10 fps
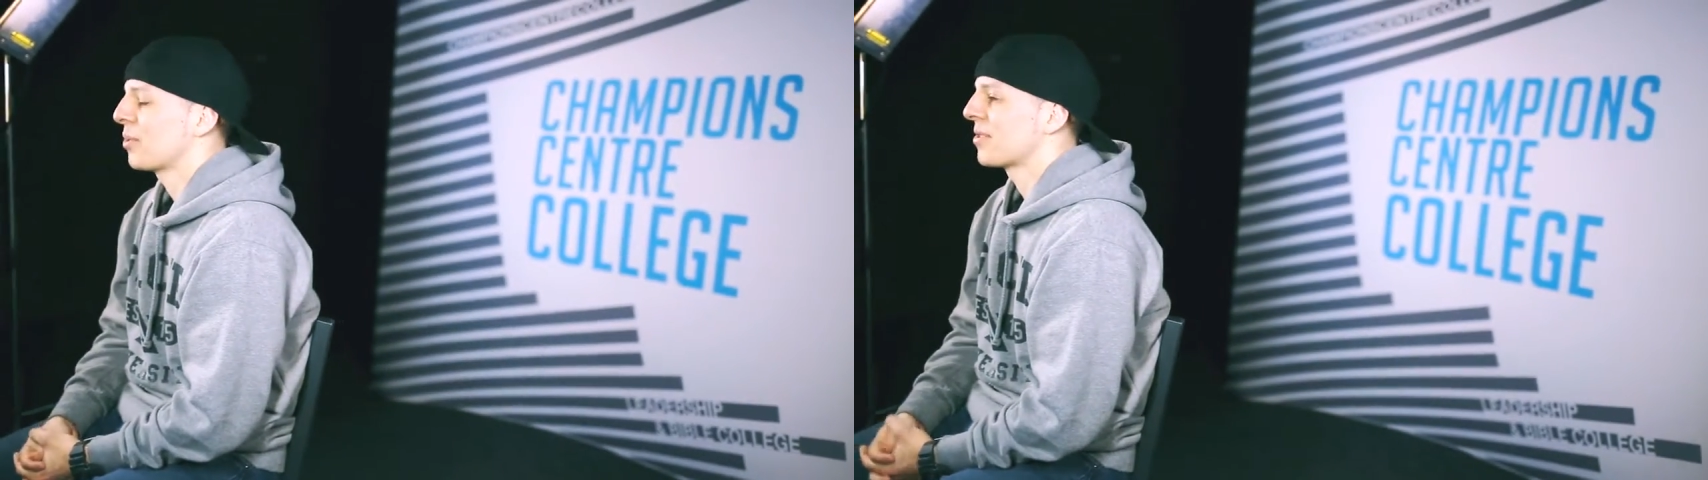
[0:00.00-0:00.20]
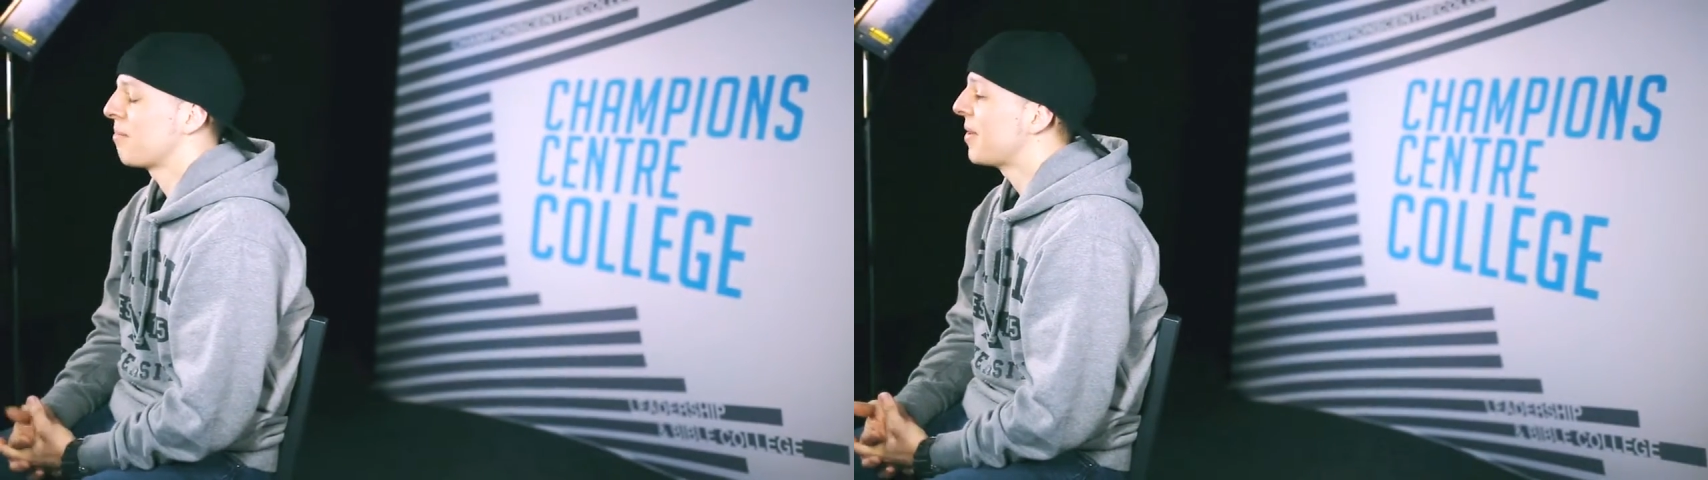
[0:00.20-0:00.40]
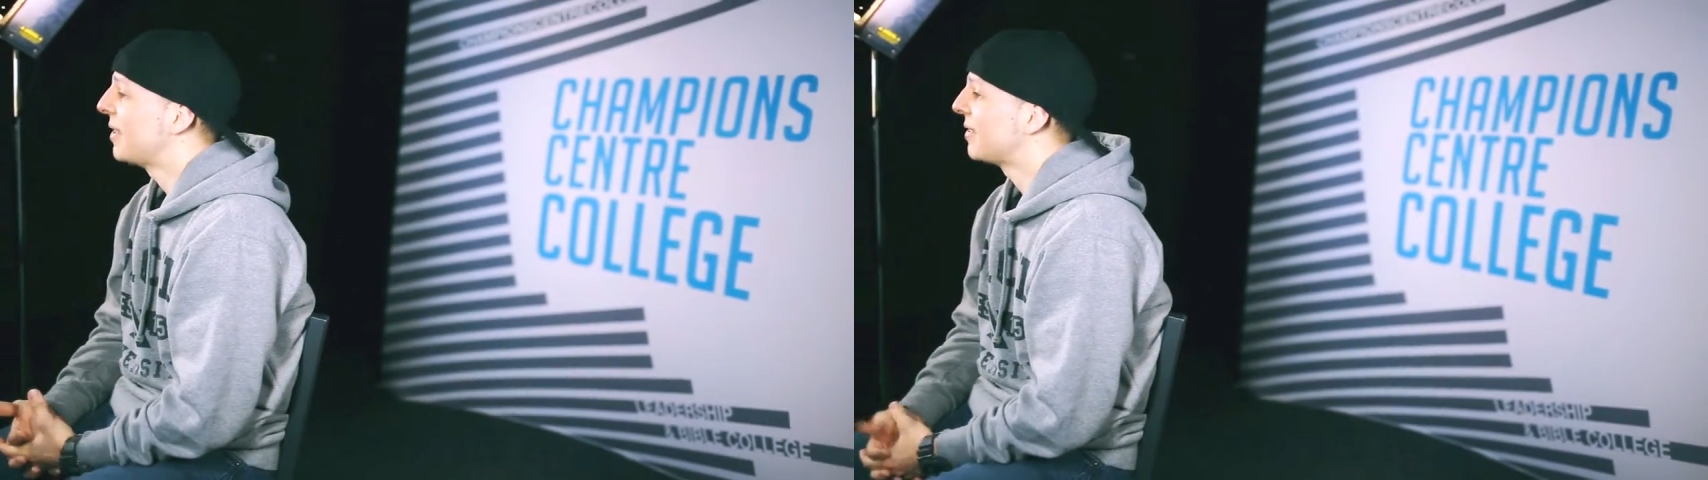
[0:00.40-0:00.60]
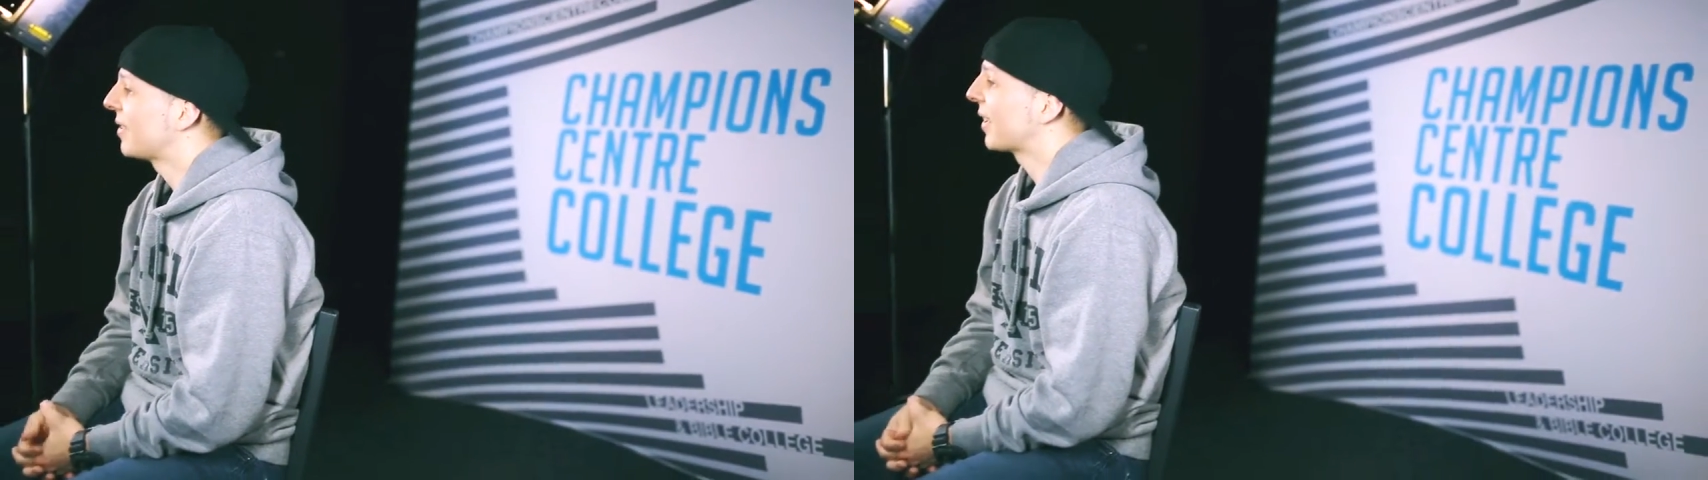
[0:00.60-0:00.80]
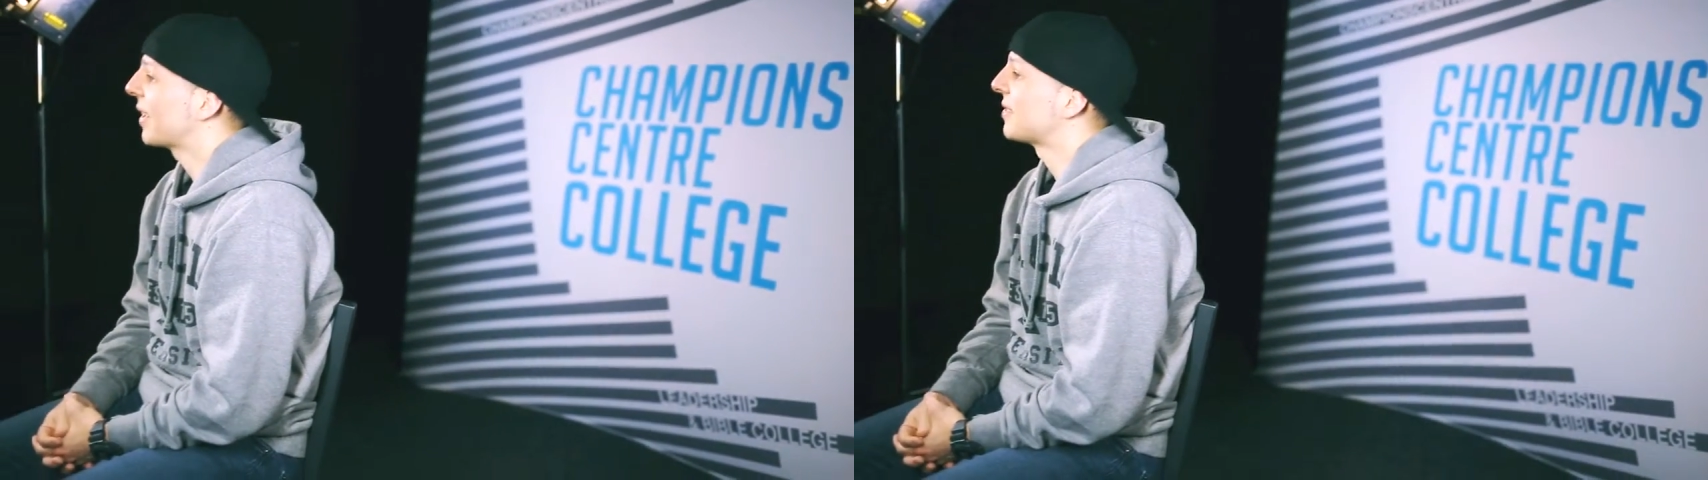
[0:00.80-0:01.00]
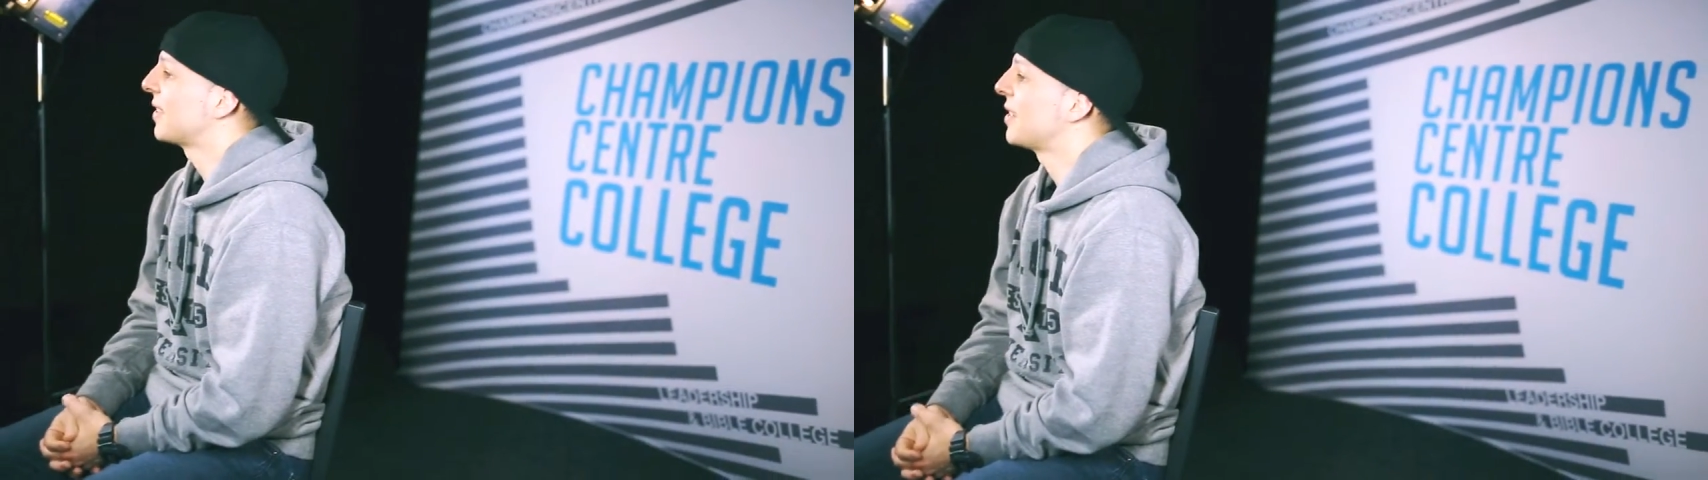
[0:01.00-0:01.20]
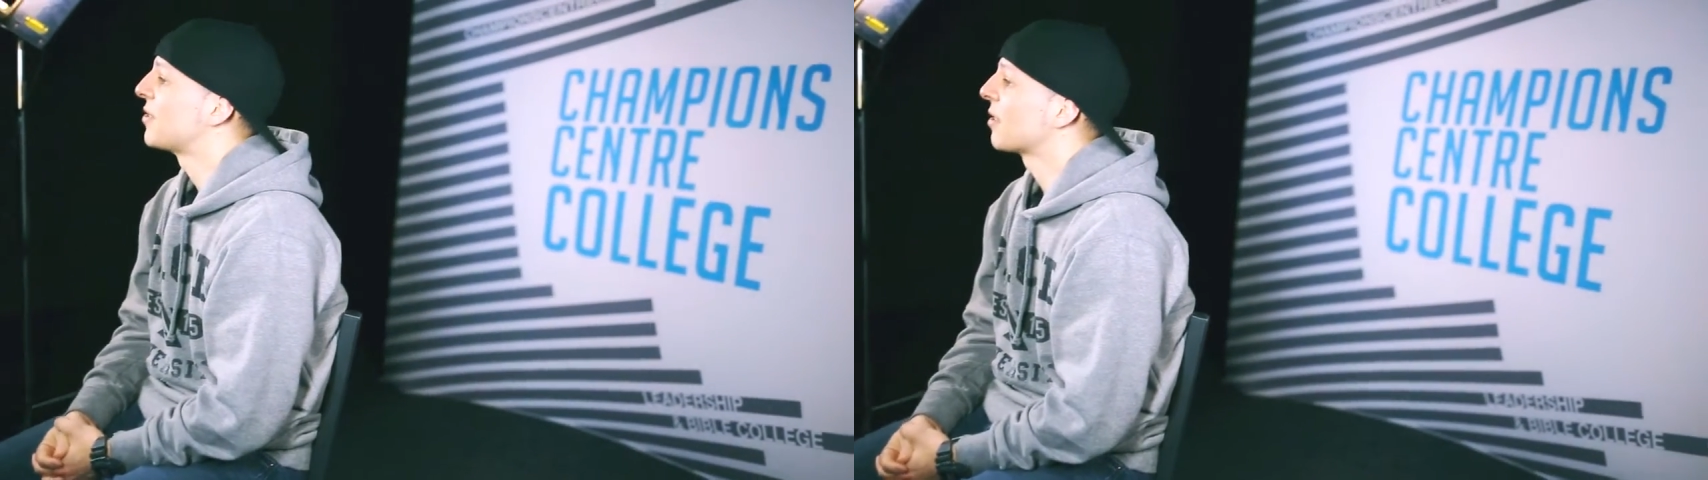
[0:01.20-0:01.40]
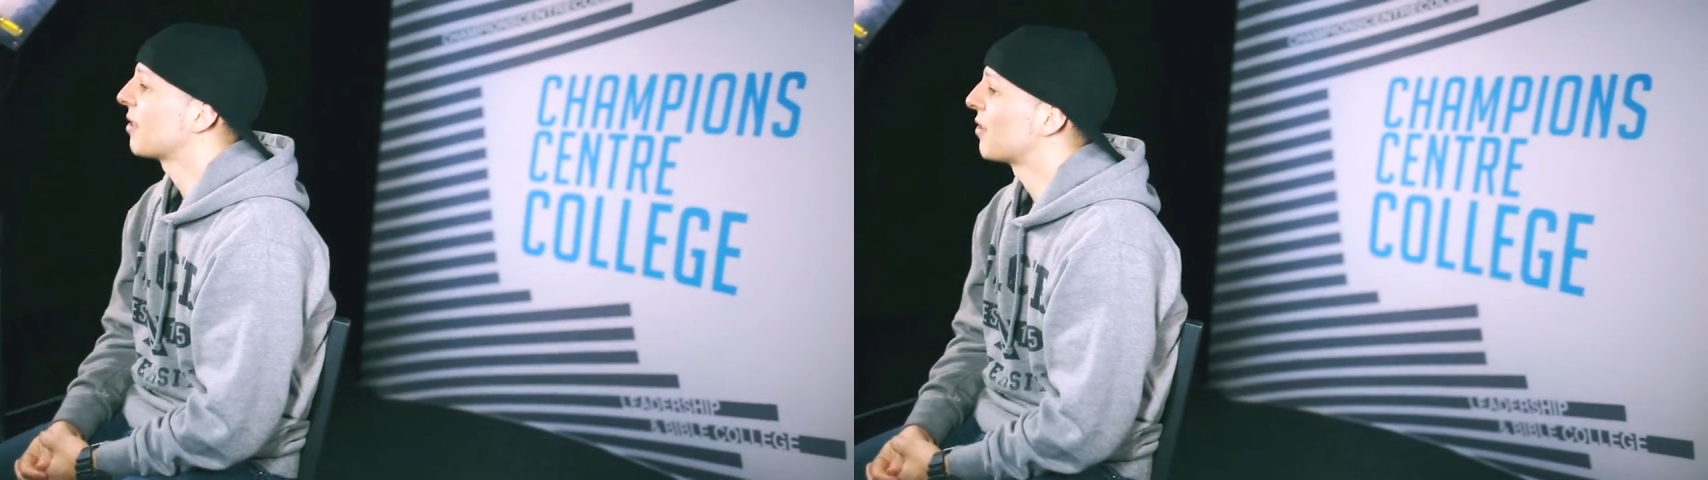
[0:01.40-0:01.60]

was amazing. I got to intern